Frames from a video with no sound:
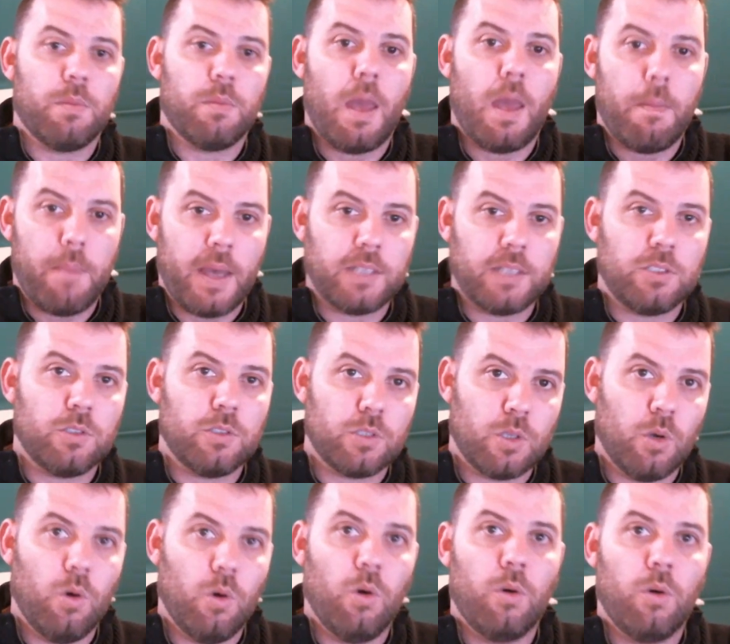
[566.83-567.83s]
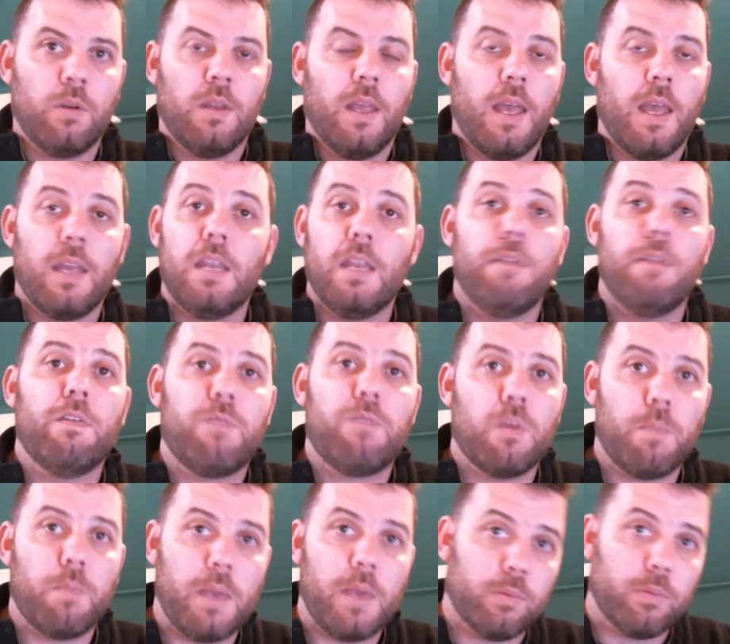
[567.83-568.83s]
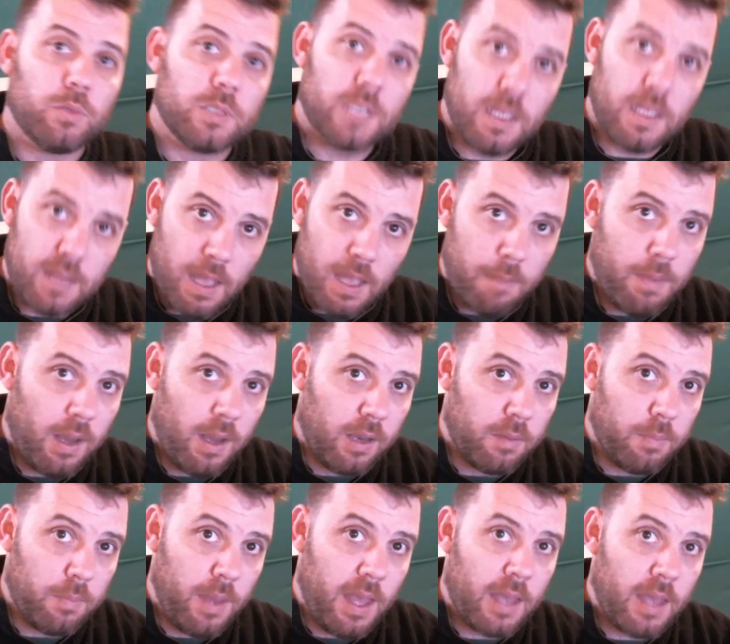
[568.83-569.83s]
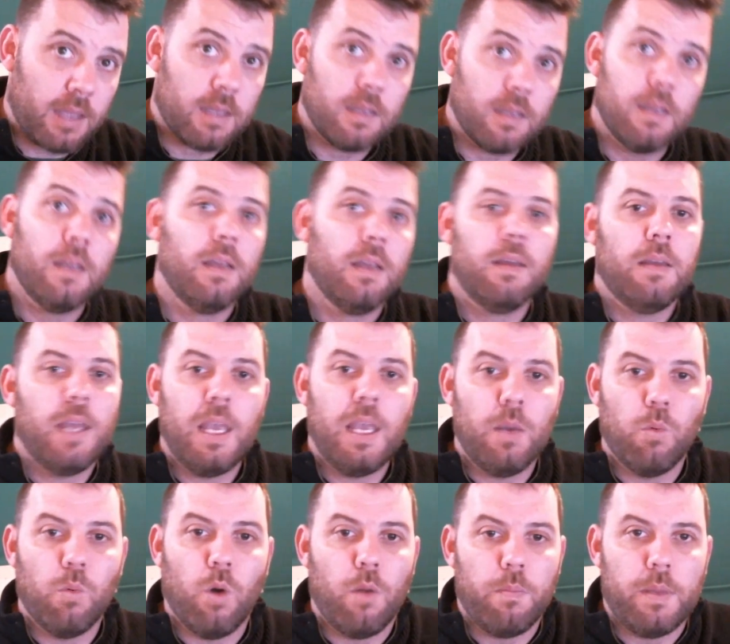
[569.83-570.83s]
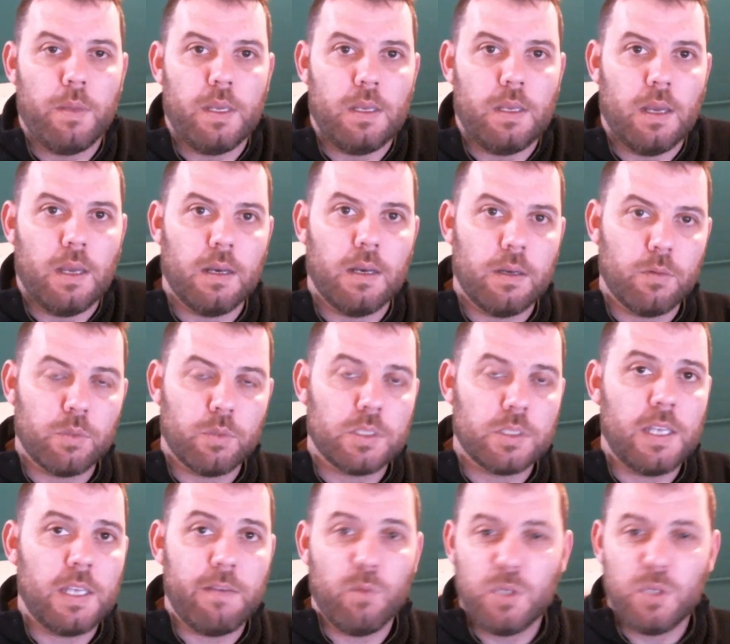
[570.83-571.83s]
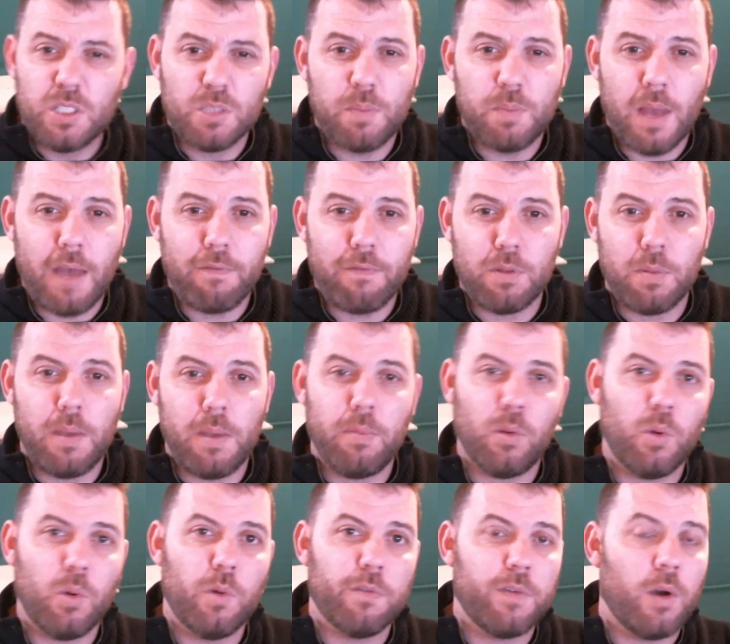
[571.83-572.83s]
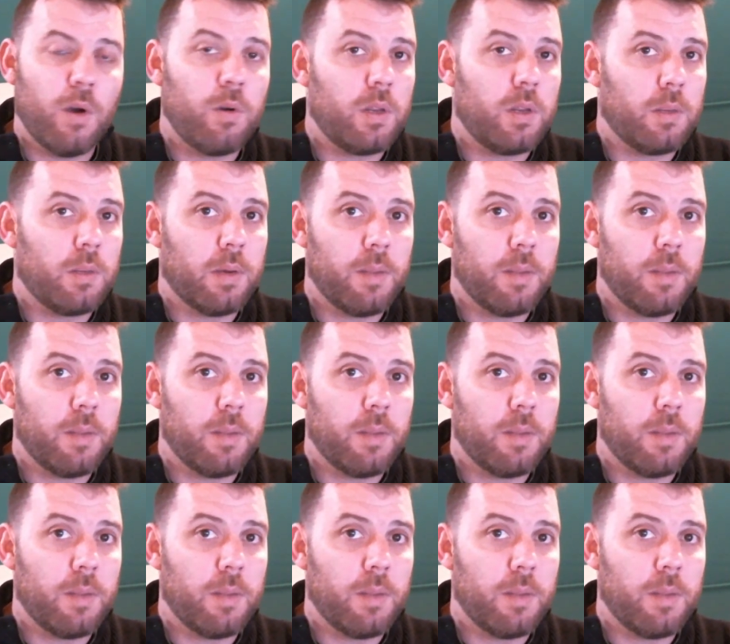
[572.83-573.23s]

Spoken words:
That batch is gone. And even if the people send that ballot back, it won't be received, which is bad for the people who are voting.